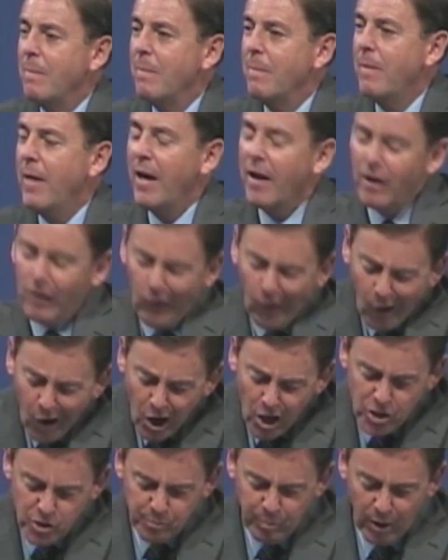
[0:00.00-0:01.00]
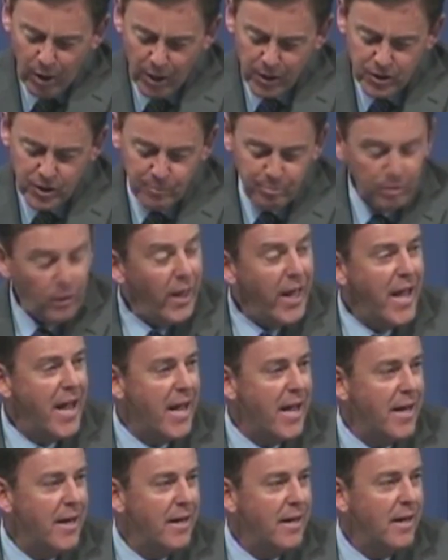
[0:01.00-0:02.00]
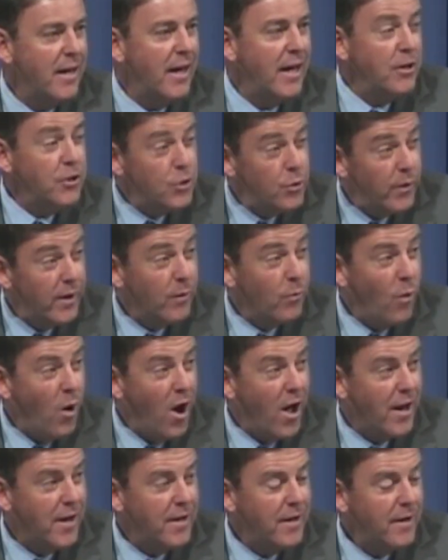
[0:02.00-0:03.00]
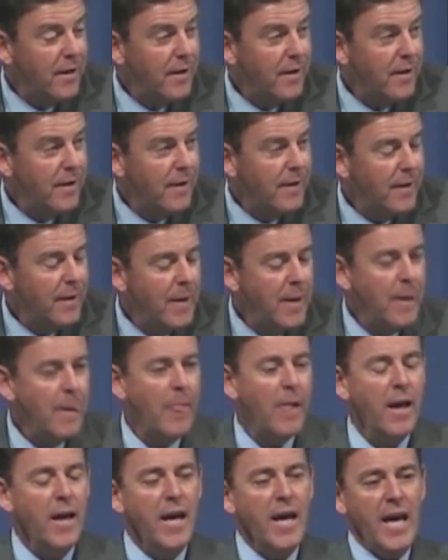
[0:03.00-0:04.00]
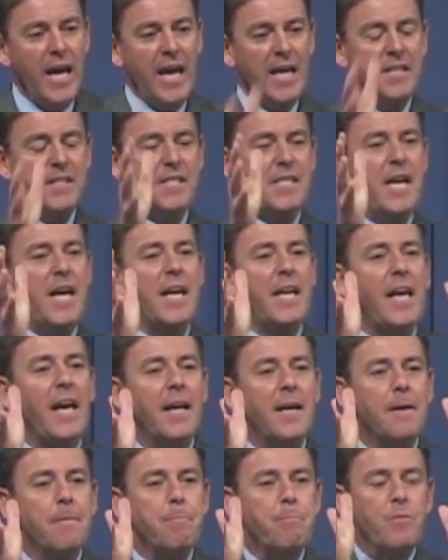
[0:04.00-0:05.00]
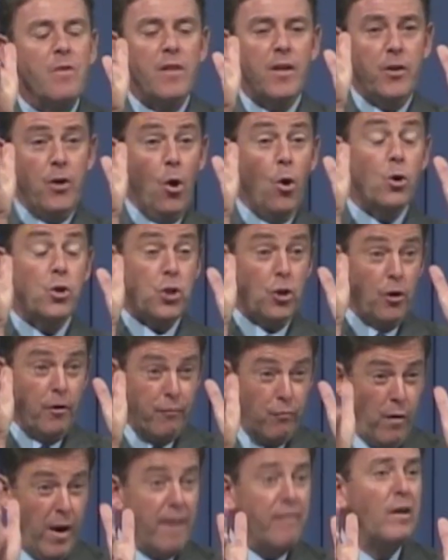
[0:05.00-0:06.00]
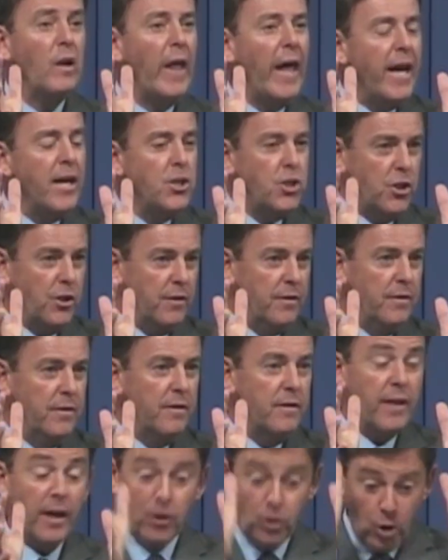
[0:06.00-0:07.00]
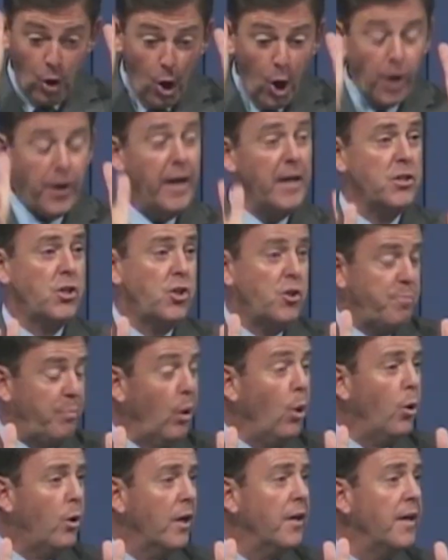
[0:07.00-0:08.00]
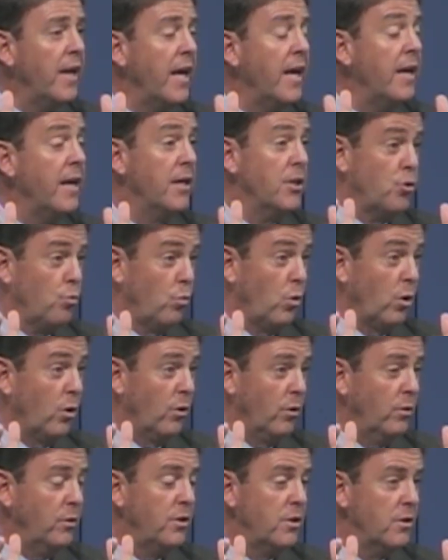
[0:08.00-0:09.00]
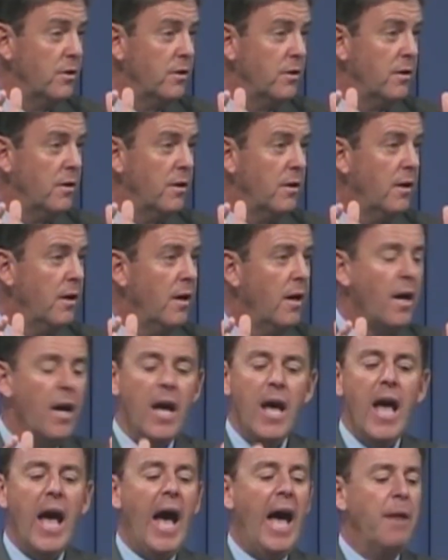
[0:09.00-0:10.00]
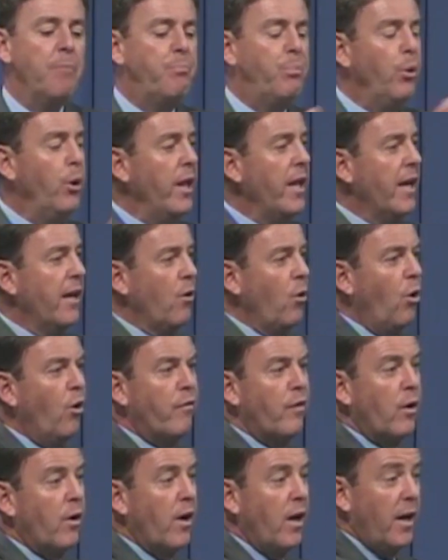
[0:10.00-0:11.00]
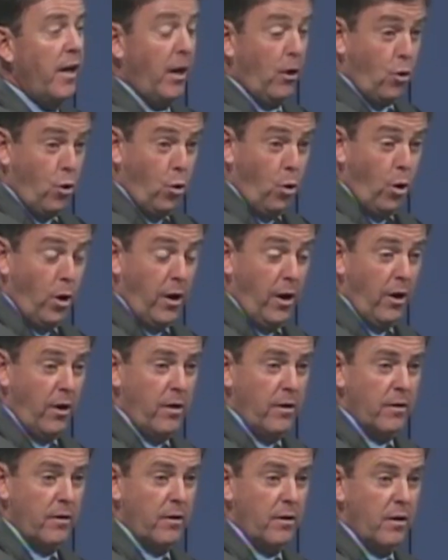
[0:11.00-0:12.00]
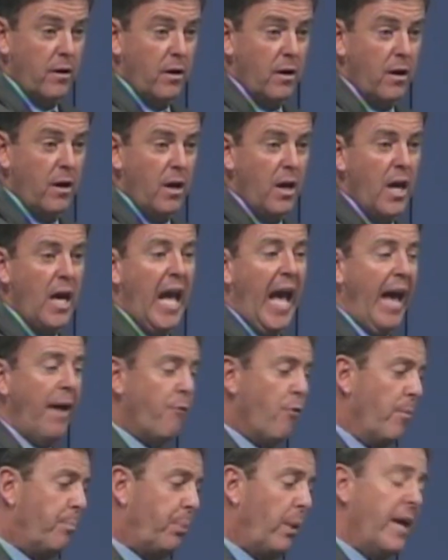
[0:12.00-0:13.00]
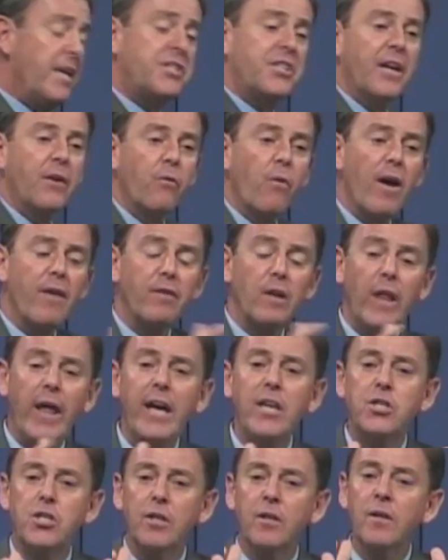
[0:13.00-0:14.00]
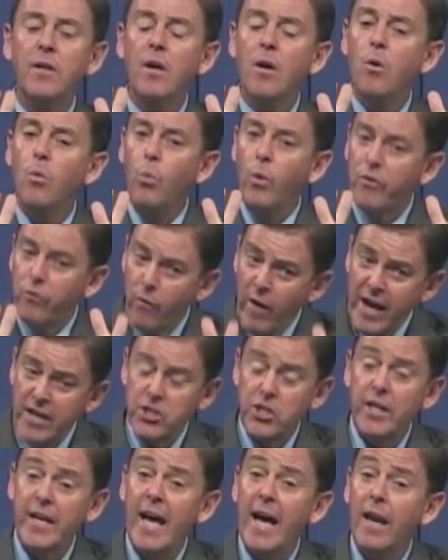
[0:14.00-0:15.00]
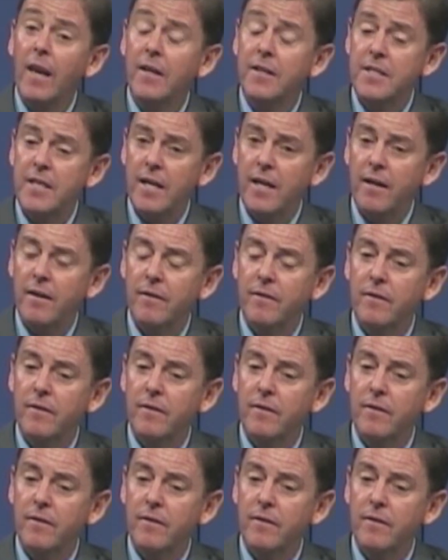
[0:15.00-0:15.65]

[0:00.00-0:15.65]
They had a large part to play in doing what? In taking the notion of revelation that God has spoken in His world and putting it over in a corner and replacing revelation with rationality.